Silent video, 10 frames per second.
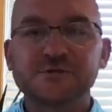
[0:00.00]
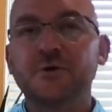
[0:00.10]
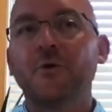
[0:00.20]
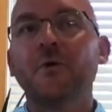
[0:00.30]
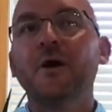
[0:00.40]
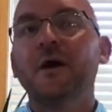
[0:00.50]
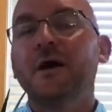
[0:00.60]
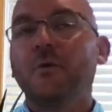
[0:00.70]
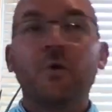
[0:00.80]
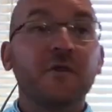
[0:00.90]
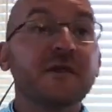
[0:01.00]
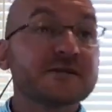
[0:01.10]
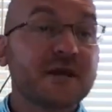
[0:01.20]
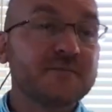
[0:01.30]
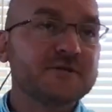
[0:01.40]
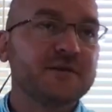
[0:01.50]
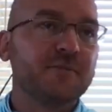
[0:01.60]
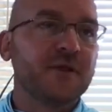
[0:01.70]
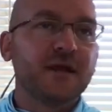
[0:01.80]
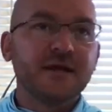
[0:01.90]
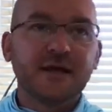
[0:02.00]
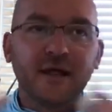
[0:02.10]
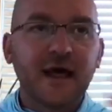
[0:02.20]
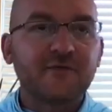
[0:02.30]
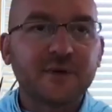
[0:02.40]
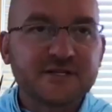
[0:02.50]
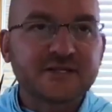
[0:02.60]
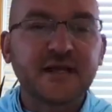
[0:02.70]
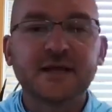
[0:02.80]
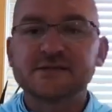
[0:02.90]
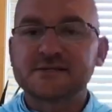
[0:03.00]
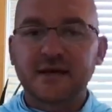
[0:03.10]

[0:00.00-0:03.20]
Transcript: So where this comes into play, I'll have my stand set